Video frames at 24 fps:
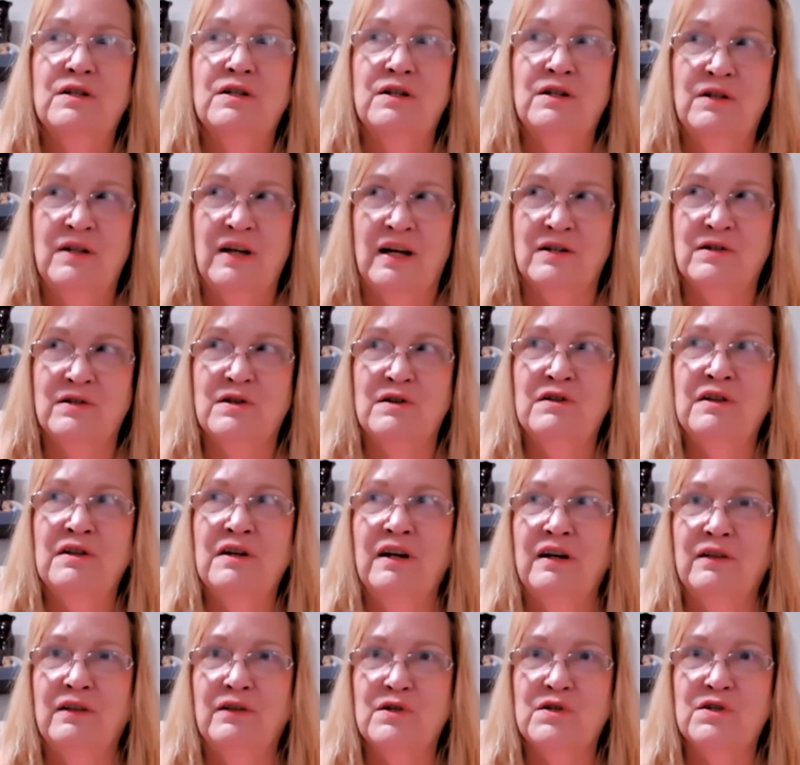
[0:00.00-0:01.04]
That's a
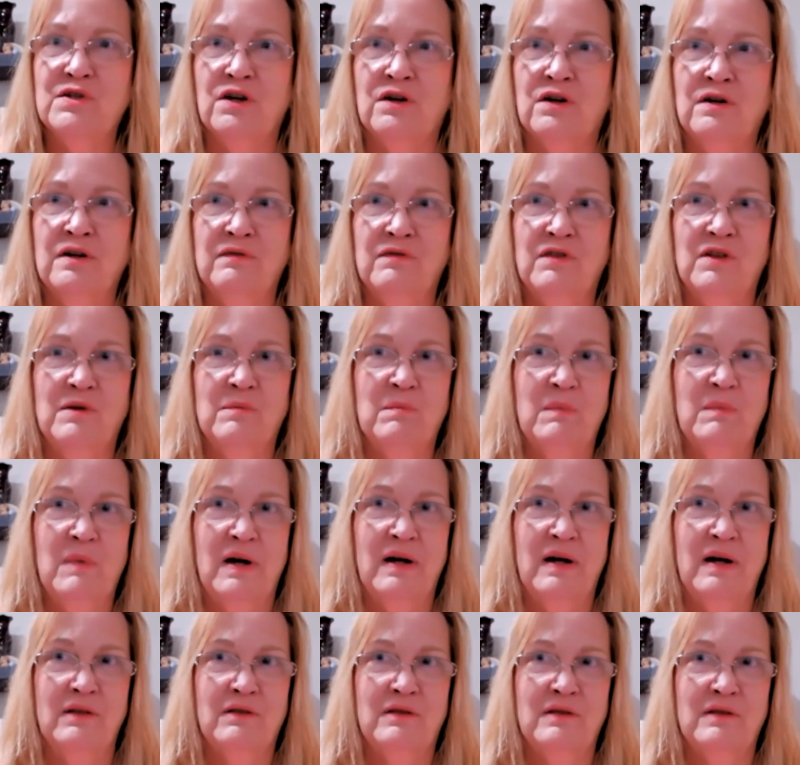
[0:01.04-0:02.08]
thing. The start of the
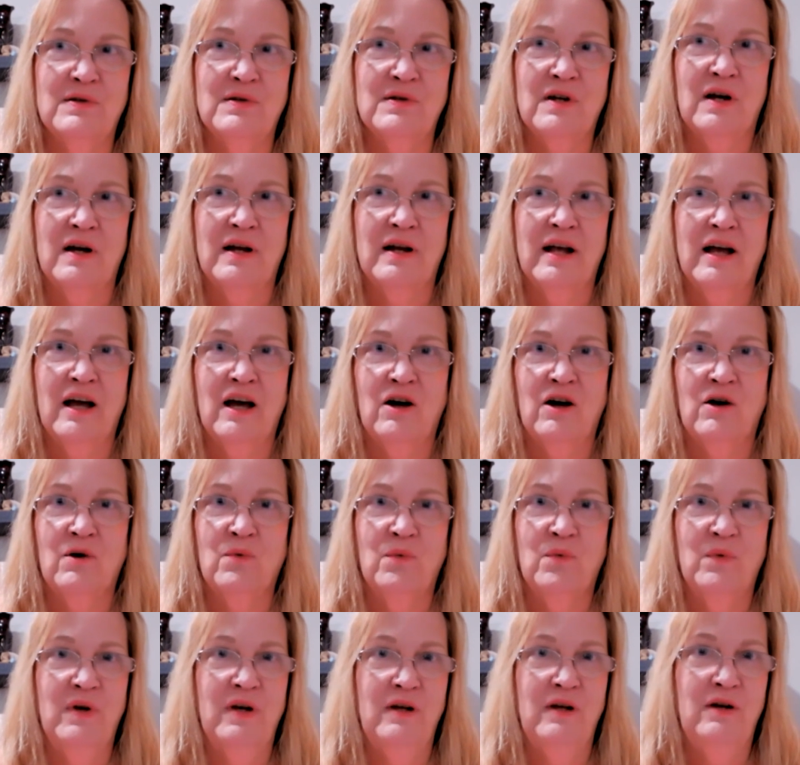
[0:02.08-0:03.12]
month is not how
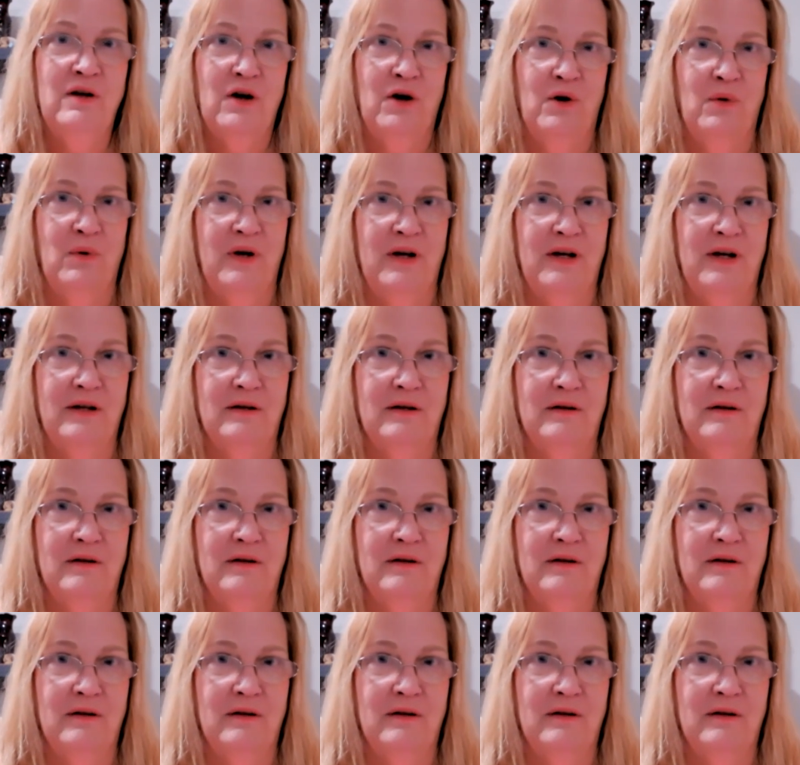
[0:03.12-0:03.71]
we know it.